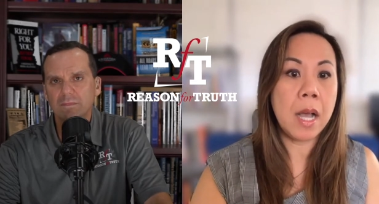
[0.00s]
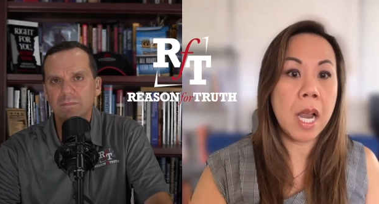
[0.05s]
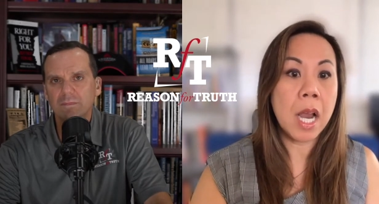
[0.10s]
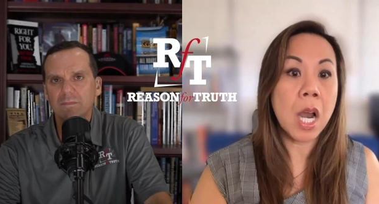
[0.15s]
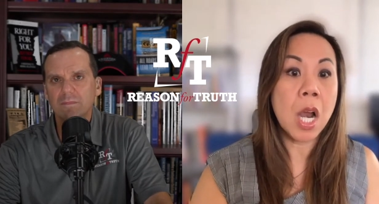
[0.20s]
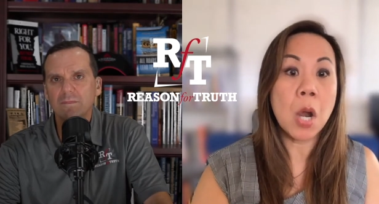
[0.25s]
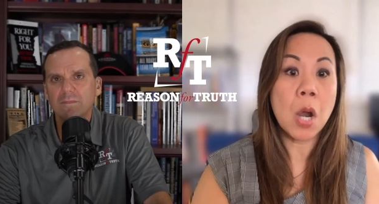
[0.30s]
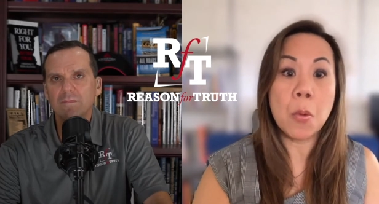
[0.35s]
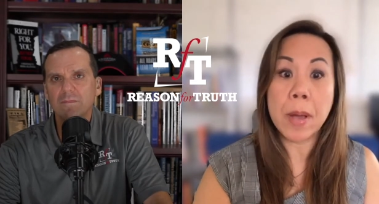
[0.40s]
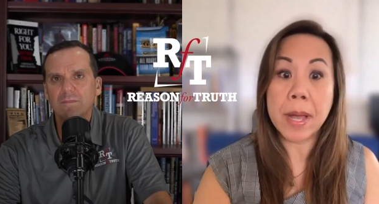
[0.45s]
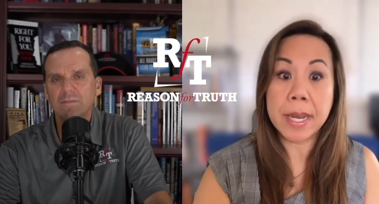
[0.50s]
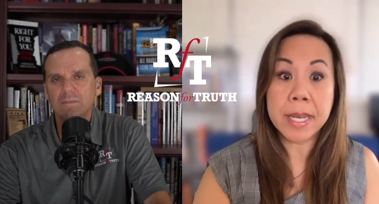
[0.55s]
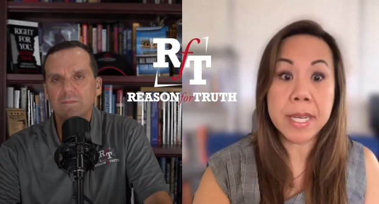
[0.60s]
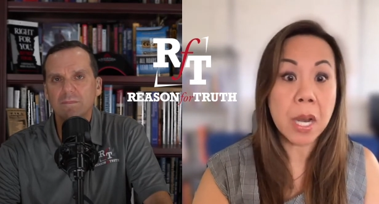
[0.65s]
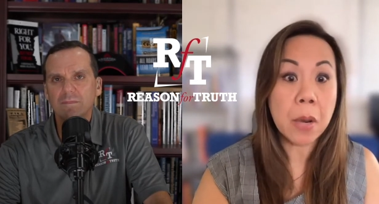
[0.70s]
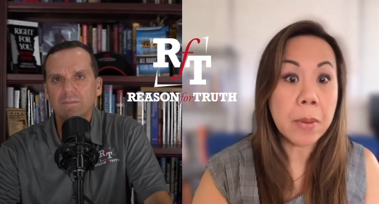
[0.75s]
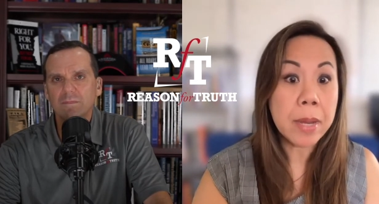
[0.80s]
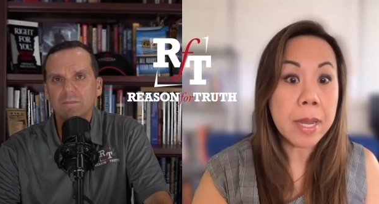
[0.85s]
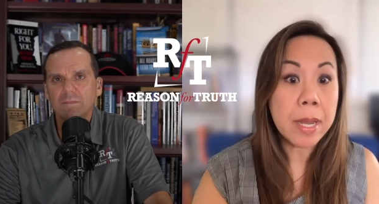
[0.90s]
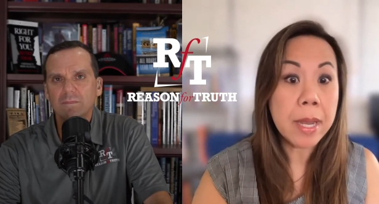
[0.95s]

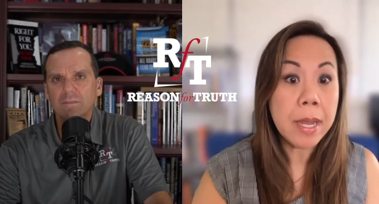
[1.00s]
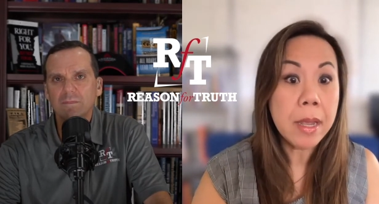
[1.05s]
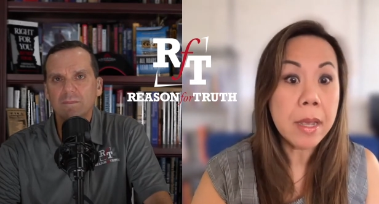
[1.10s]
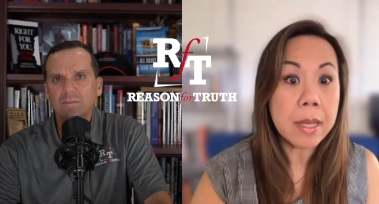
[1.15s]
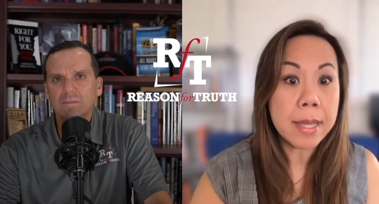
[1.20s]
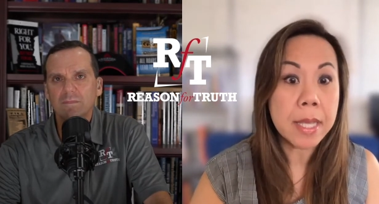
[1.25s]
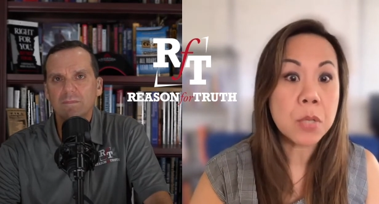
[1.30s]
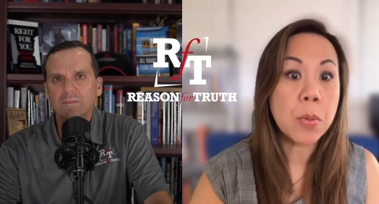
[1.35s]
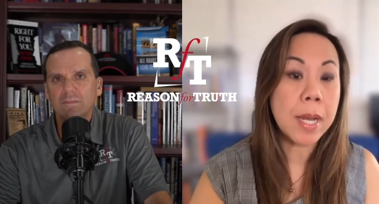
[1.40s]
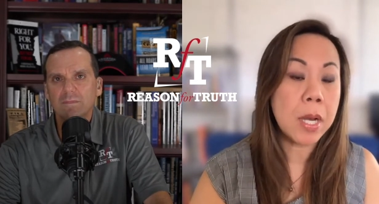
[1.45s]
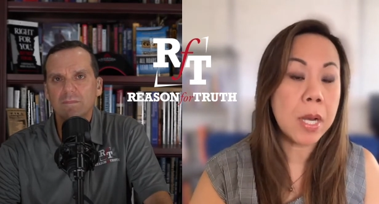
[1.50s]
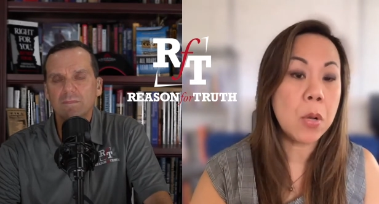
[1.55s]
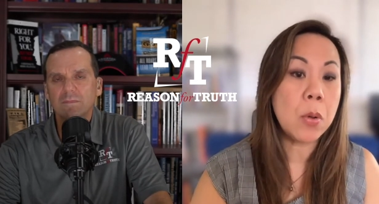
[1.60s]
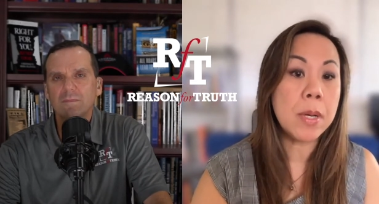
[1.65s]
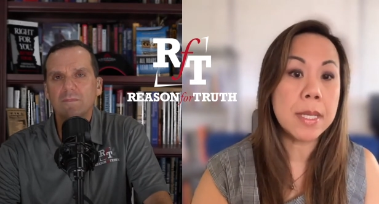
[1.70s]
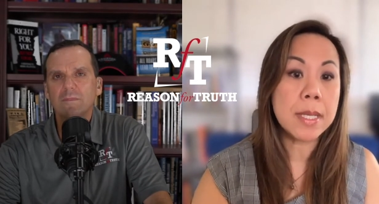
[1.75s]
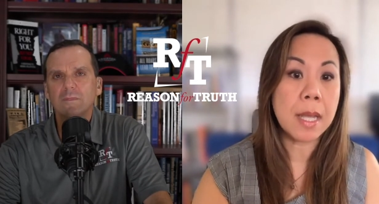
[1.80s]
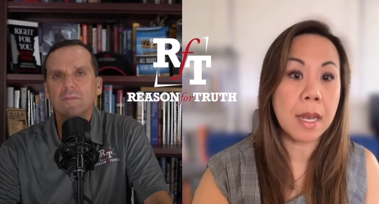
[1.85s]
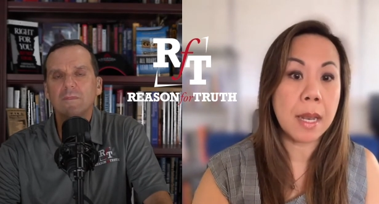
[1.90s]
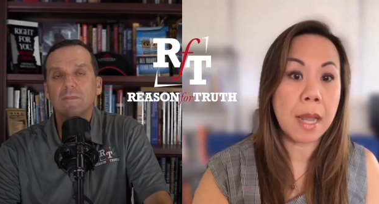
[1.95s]
Speaker 1: hereditary that's what i
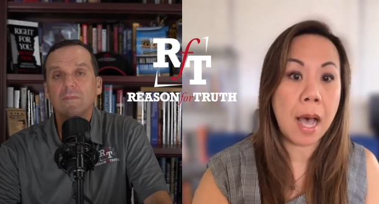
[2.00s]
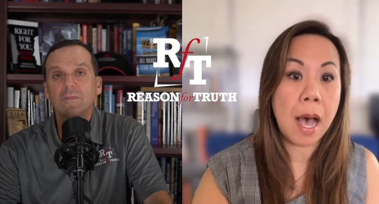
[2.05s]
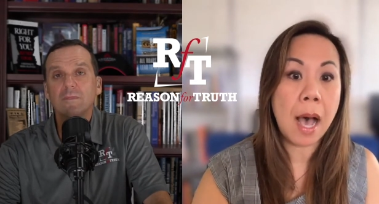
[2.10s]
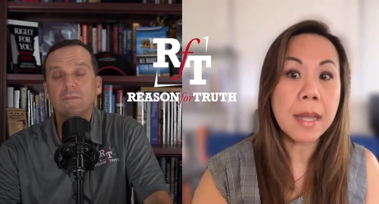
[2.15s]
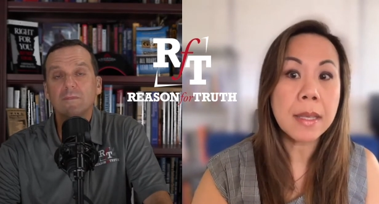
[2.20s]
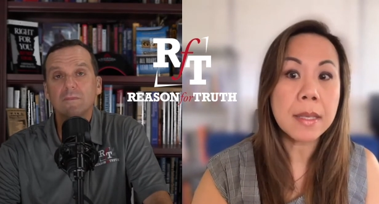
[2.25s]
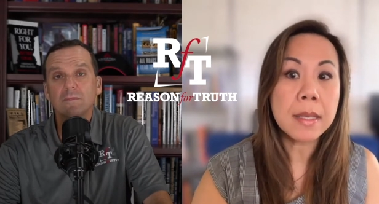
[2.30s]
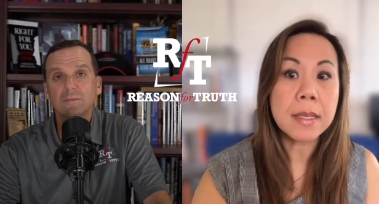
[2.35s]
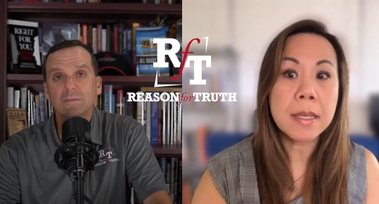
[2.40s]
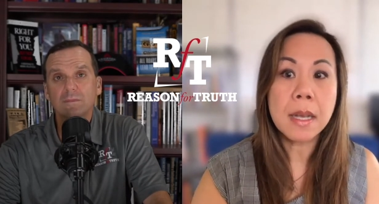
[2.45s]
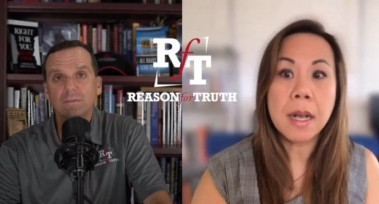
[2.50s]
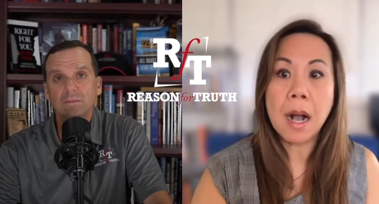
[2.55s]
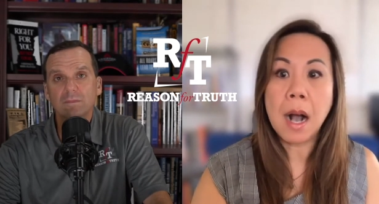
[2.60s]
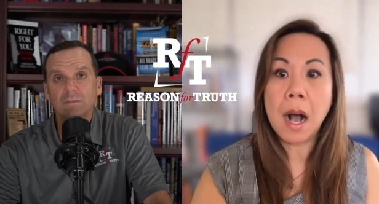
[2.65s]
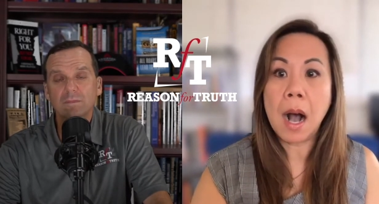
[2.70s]
notice a lot hmm.